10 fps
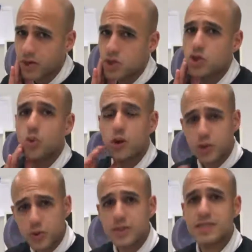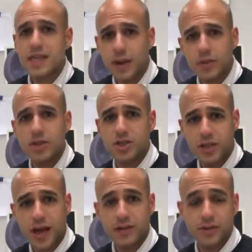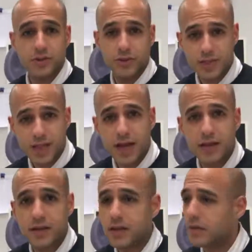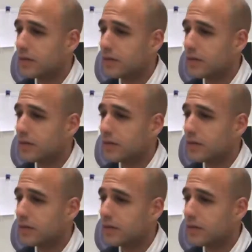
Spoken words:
So when you establish that understanding,